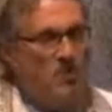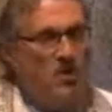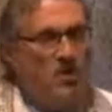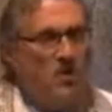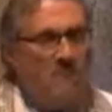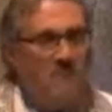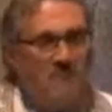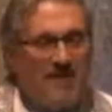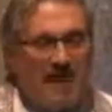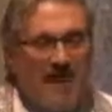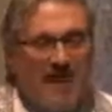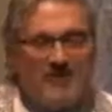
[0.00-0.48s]

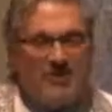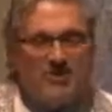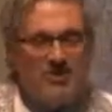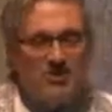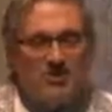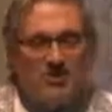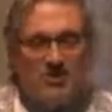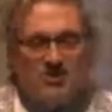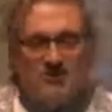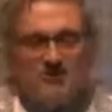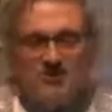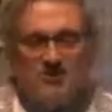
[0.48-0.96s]

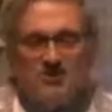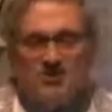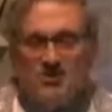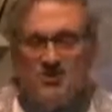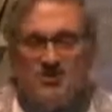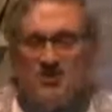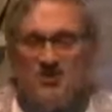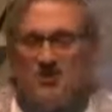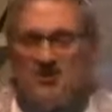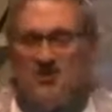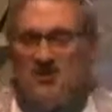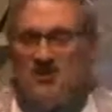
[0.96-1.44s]
rationalist
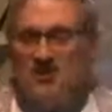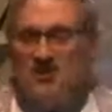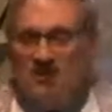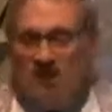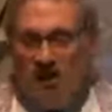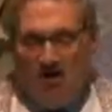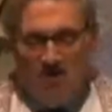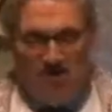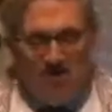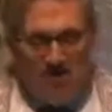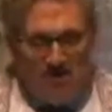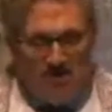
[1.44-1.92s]

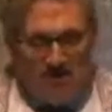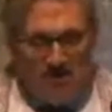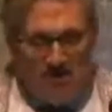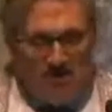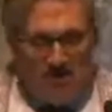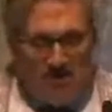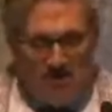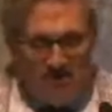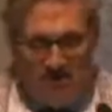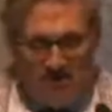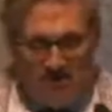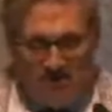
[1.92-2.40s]

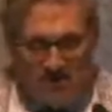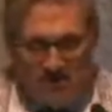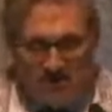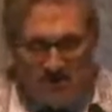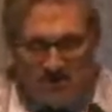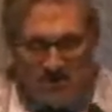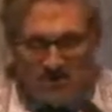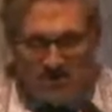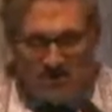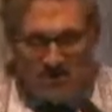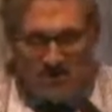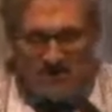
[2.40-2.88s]
Talmudic
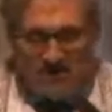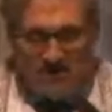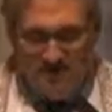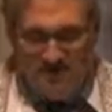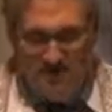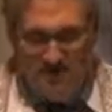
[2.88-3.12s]
tradition.